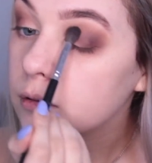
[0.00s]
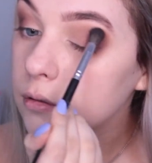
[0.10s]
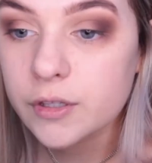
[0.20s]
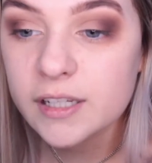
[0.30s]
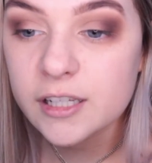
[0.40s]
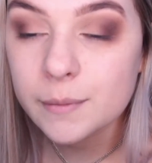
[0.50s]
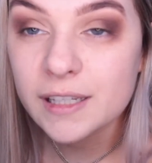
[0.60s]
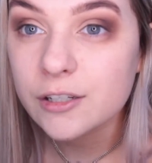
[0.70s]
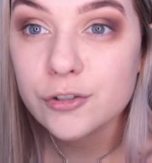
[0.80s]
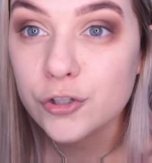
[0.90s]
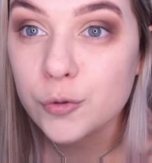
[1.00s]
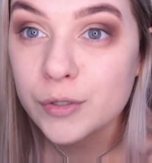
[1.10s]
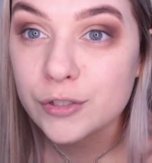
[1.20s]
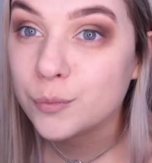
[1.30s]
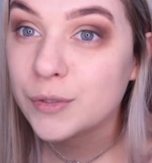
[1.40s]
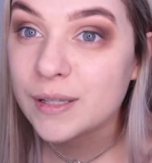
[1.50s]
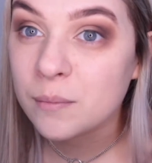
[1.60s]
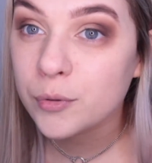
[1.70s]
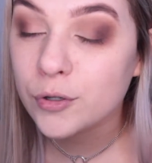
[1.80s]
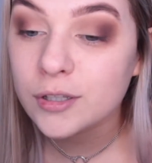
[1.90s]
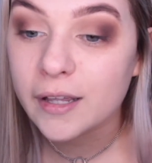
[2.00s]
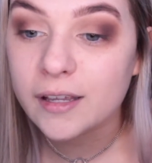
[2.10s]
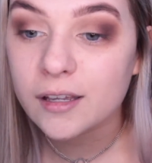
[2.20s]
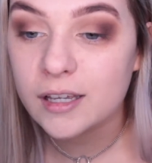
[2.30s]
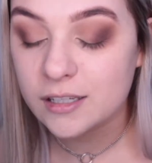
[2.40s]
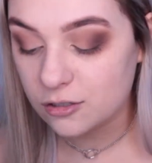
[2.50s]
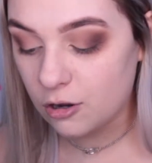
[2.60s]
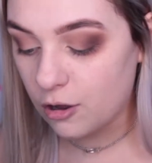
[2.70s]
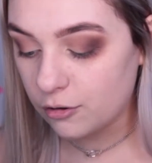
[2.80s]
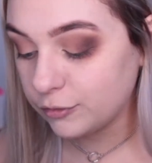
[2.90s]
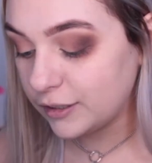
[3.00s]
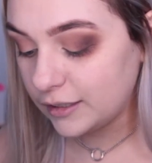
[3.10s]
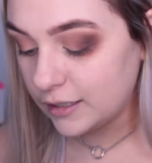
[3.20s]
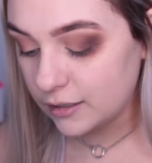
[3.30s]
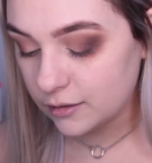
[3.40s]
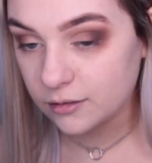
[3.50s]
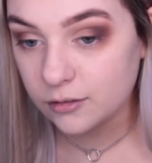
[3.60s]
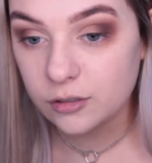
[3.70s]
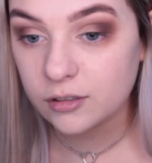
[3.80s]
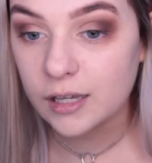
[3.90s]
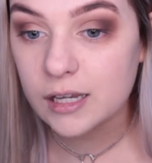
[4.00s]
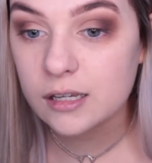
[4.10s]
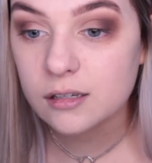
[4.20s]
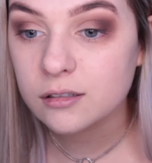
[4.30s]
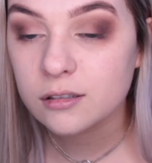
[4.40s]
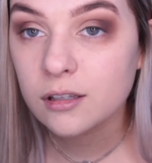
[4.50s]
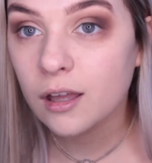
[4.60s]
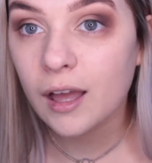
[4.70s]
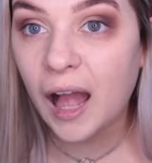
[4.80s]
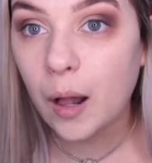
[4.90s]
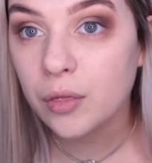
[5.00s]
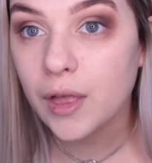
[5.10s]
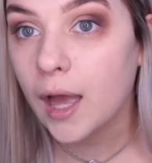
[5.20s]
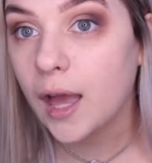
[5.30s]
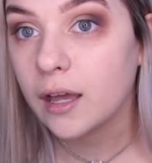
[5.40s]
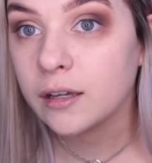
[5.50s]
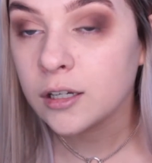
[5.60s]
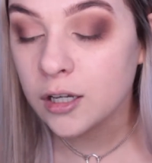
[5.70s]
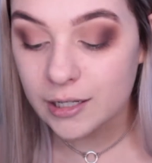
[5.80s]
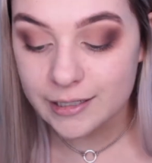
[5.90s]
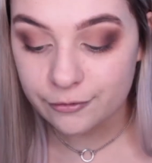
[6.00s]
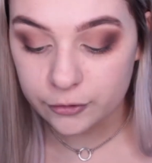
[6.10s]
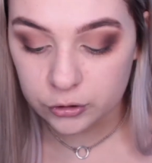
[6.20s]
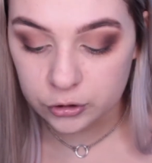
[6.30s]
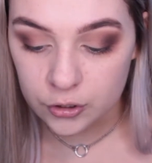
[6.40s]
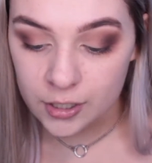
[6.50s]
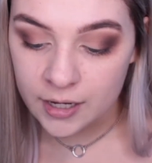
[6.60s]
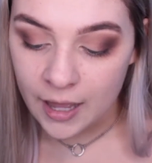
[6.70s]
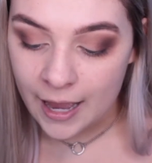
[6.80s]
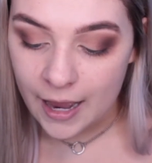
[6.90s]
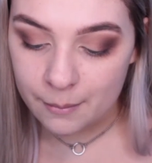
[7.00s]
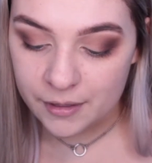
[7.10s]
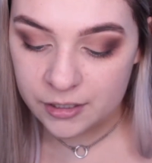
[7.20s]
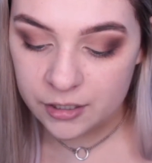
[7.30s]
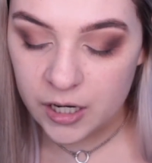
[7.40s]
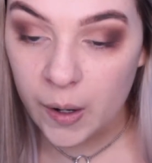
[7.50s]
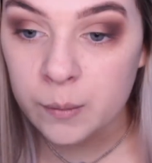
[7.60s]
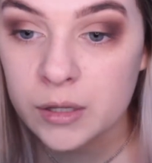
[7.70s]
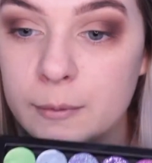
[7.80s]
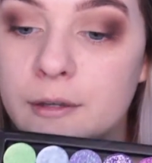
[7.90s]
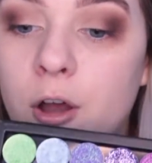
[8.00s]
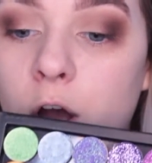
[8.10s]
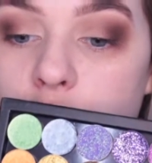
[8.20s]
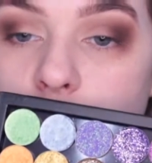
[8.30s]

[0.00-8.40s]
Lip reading: So this is going to be like super duper simple, like it's not really like out there difficult look. I'm then going to go in with a bit of hot